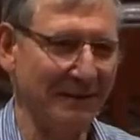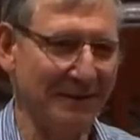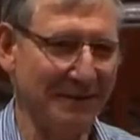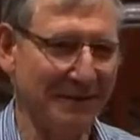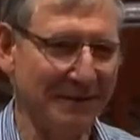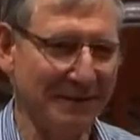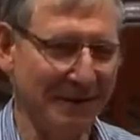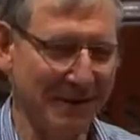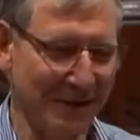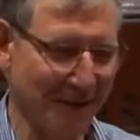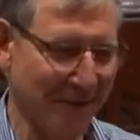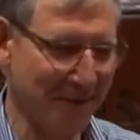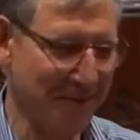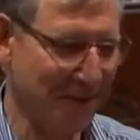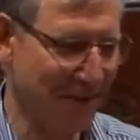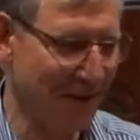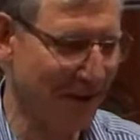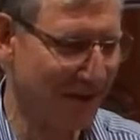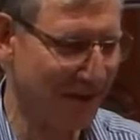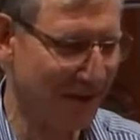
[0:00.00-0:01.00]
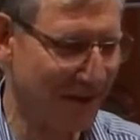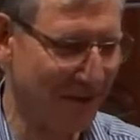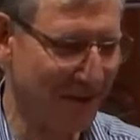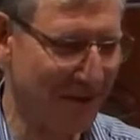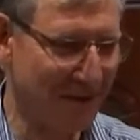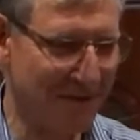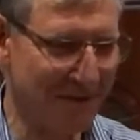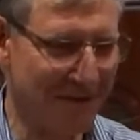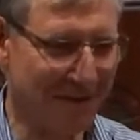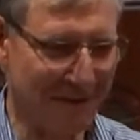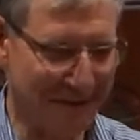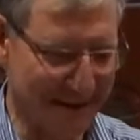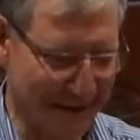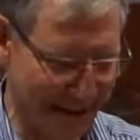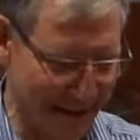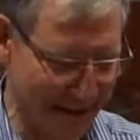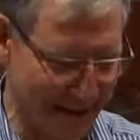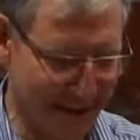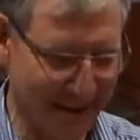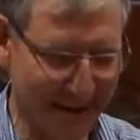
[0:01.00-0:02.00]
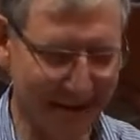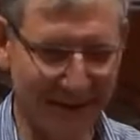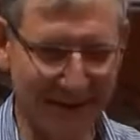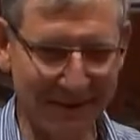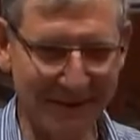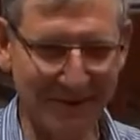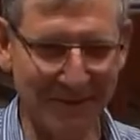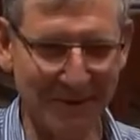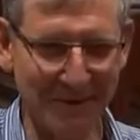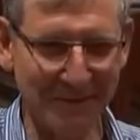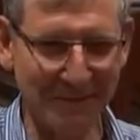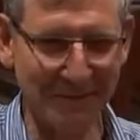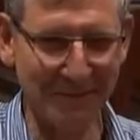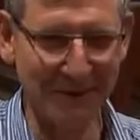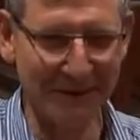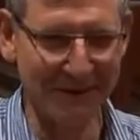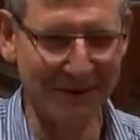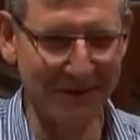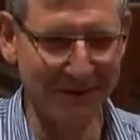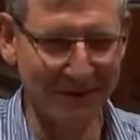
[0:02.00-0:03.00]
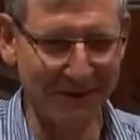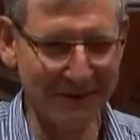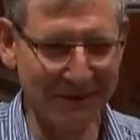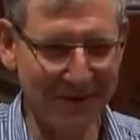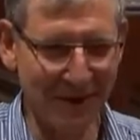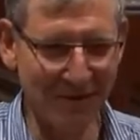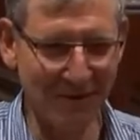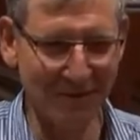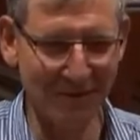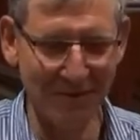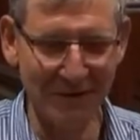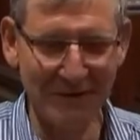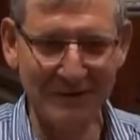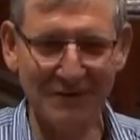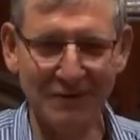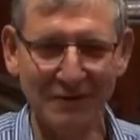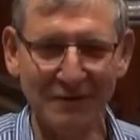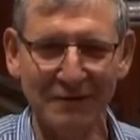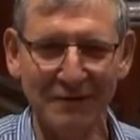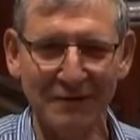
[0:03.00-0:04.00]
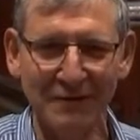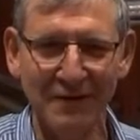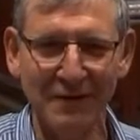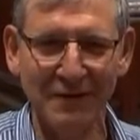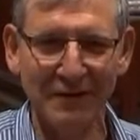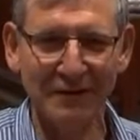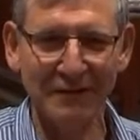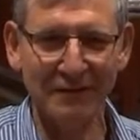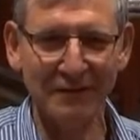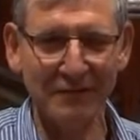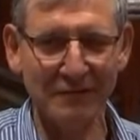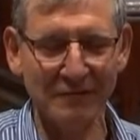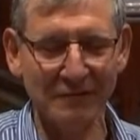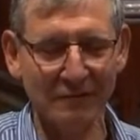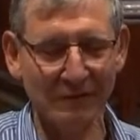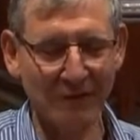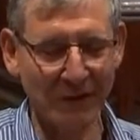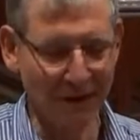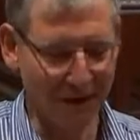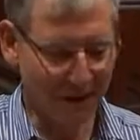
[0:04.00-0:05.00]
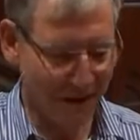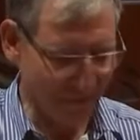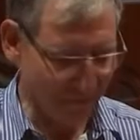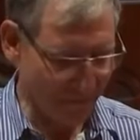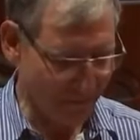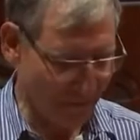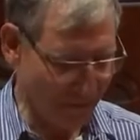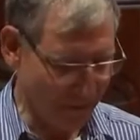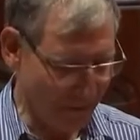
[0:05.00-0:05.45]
The organisation at that time, there's no reserve for relief.